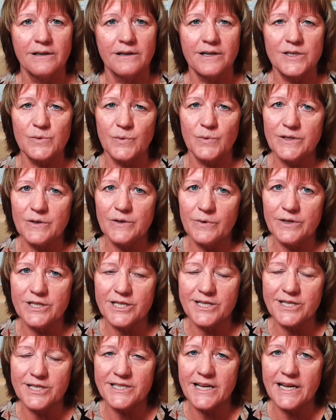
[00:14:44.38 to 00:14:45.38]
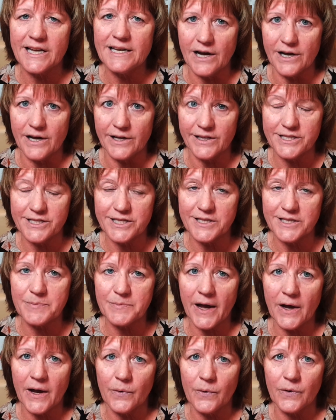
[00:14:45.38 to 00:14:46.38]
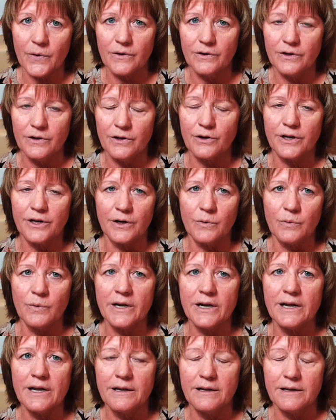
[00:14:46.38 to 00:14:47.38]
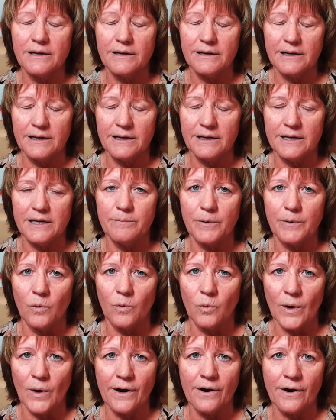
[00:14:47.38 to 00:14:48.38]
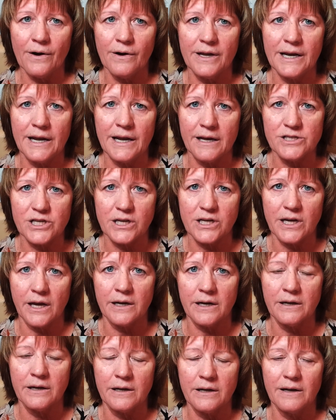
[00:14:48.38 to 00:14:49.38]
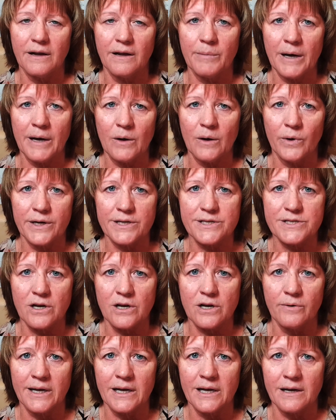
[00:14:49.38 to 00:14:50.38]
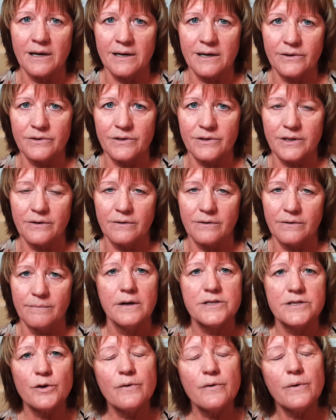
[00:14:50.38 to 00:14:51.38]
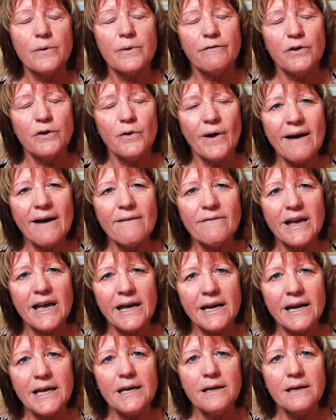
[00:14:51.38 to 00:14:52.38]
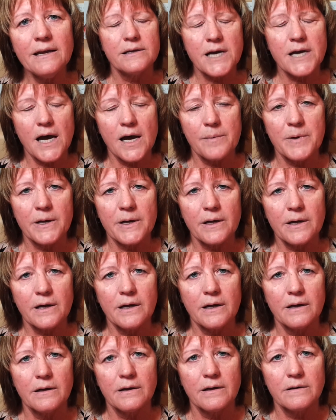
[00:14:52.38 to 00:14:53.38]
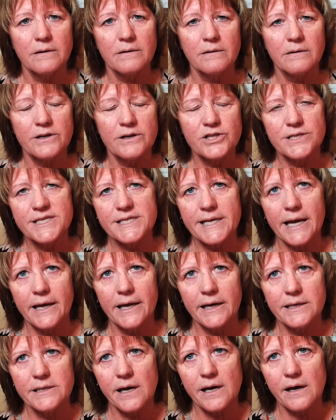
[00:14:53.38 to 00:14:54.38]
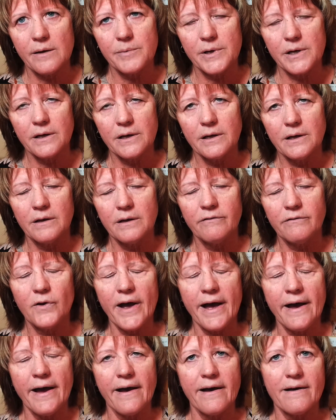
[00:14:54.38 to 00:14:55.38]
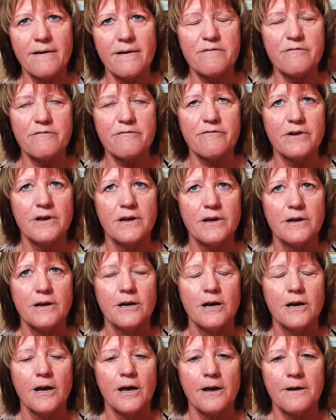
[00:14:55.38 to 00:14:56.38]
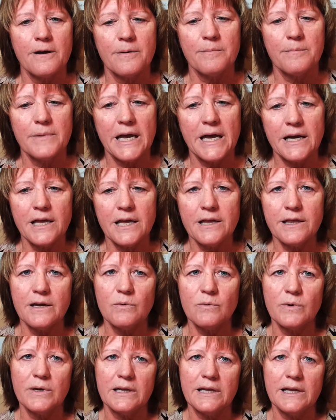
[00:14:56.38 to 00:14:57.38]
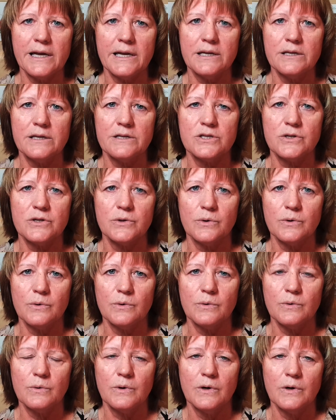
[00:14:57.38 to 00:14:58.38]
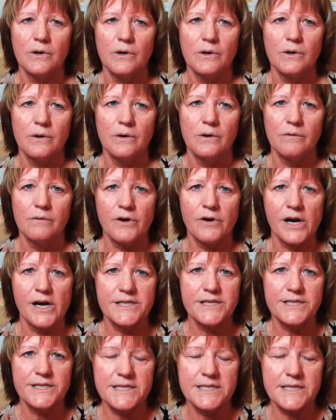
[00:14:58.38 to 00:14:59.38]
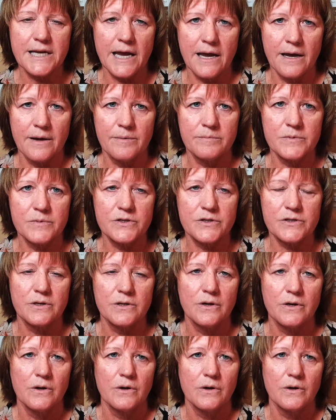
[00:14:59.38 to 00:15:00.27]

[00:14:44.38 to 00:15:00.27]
Because what did we just say? Knowledge is power. You're going to want to keep aware and educated about what is going on out there. So if you have any topic, I shouldn't say any topic, if you have anything related to frauds and scams